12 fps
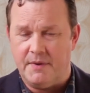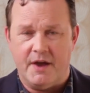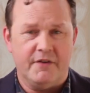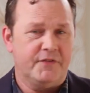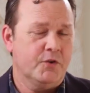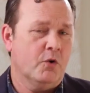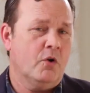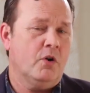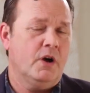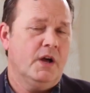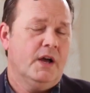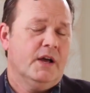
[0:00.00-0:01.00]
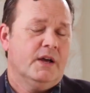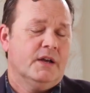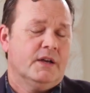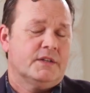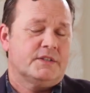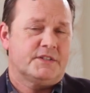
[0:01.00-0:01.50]
Now, if you're
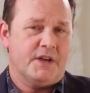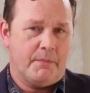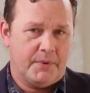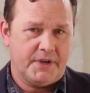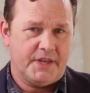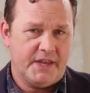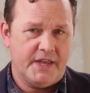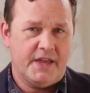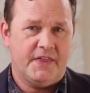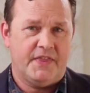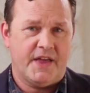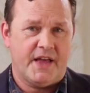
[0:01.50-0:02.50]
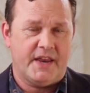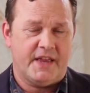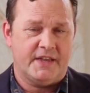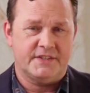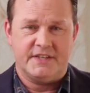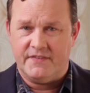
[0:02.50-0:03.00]
somebody that
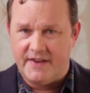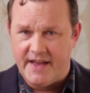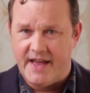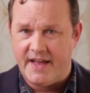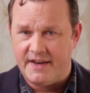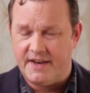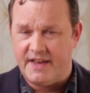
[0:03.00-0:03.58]
has ever had